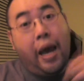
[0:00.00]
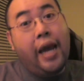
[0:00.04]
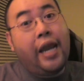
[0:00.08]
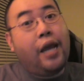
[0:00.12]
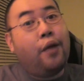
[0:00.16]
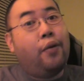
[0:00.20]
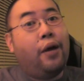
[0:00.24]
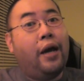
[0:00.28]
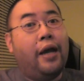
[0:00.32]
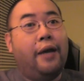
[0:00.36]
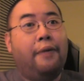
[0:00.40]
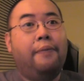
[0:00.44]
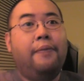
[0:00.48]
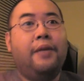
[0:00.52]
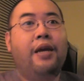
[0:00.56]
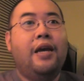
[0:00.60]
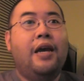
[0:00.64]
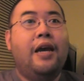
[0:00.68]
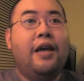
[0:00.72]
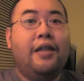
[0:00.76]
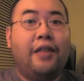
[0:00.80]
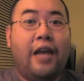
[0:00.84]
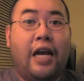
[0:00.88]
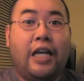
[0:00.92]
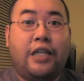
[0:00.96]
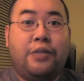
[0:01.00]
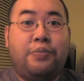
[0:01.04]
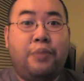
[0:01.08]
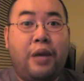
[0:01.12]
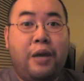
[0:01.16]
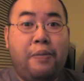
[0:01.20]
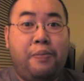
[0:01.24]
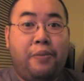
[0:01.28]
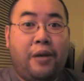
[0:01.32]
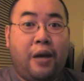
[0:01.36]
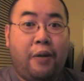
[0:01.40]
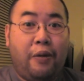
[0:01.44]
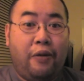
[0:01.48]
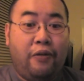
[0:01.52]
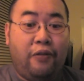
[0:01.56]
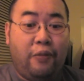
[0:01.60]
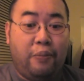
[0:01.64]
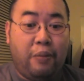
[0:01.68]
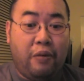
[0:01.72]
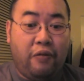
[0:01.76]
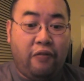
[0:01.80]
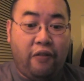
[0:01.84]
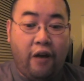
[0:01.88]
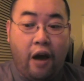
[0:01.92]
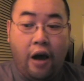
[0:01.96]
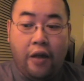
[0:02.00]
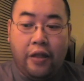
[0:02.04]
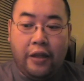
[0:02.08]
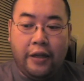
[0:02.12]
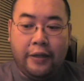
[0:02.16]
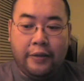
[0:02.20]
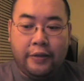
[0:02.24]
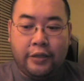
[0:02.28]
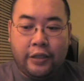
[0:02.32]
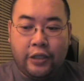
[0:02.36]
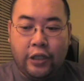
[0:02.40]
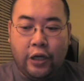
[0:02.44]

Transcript: But anyway, that's me coming from my father.